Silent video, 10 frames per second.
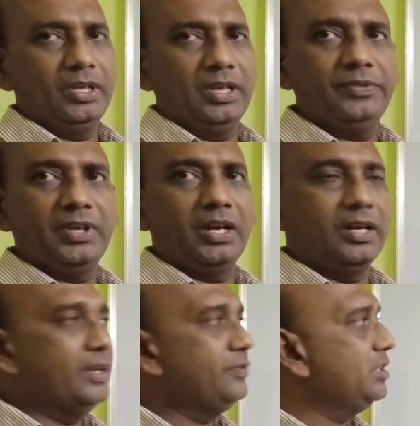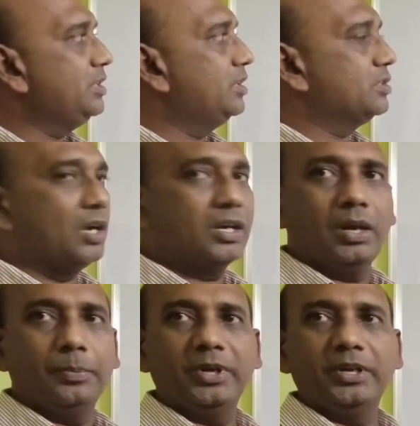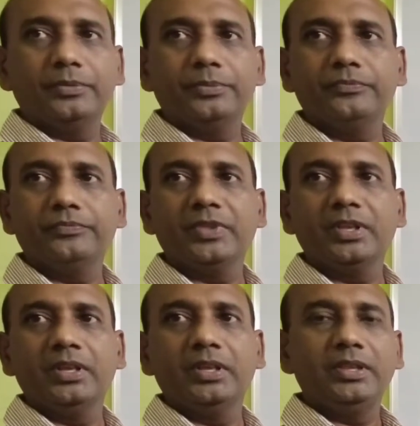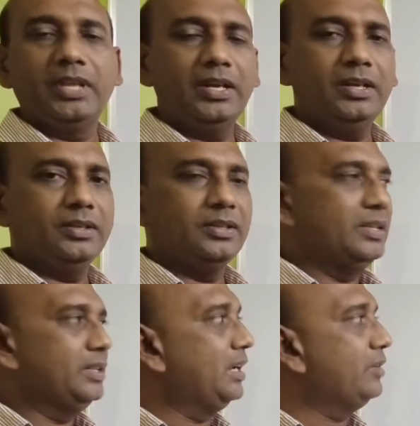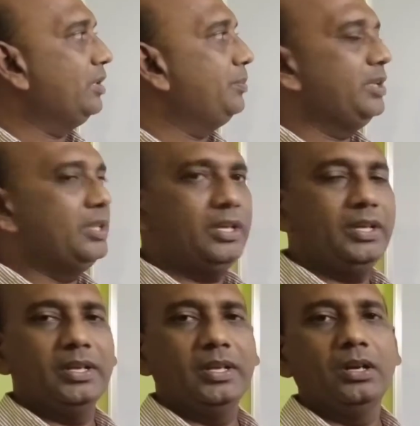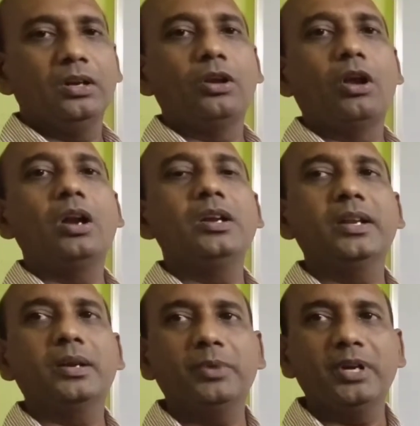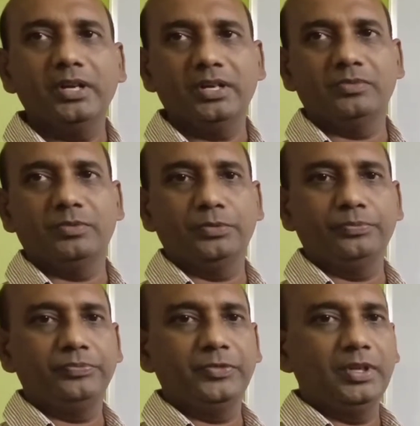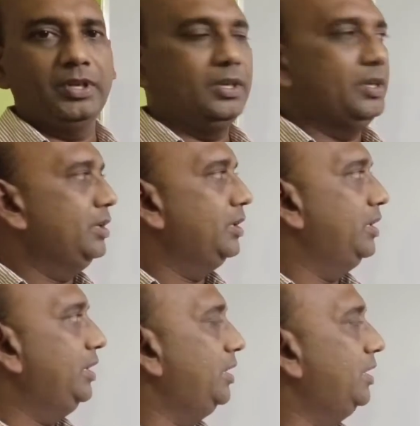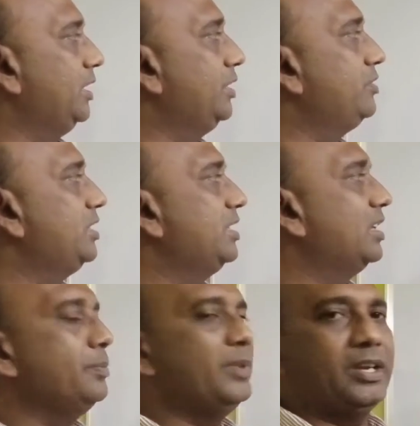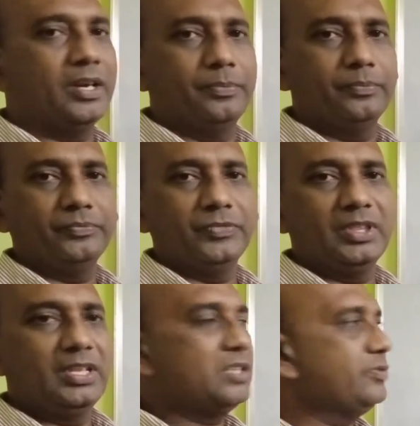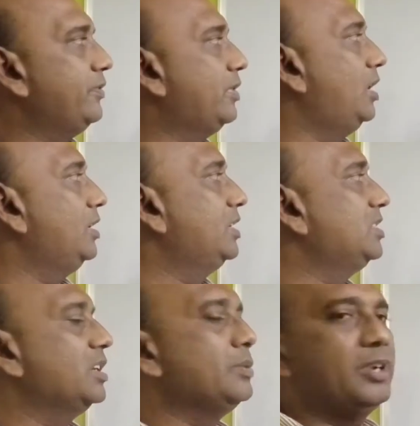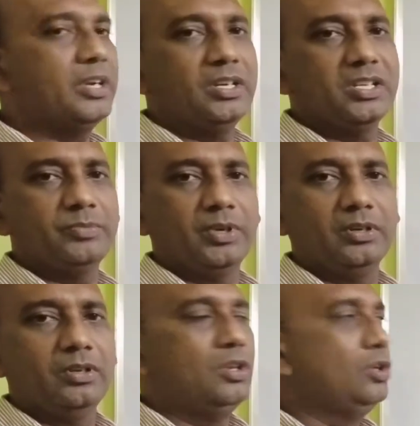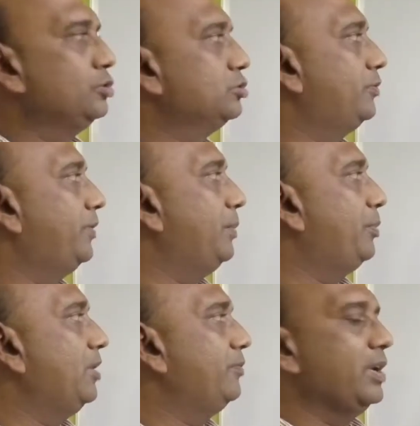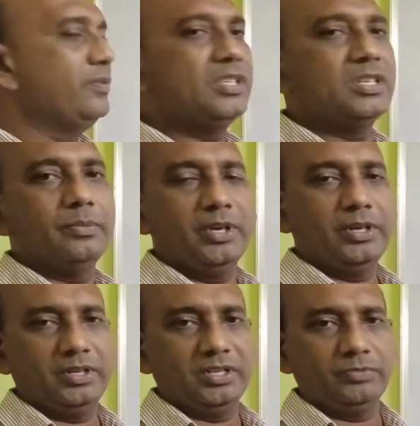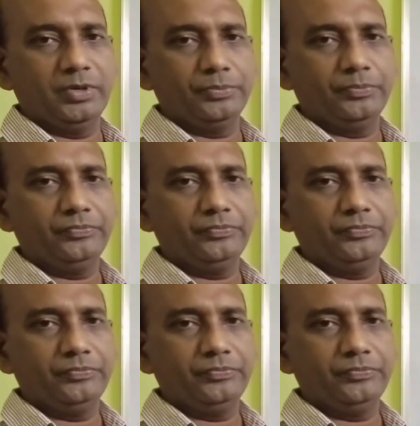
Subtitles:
If the division does not complete, then that will be the non-terminating decimal. Here the division terminated, that's why we call it as terminating decimal. So 5.5 is terminating decimal.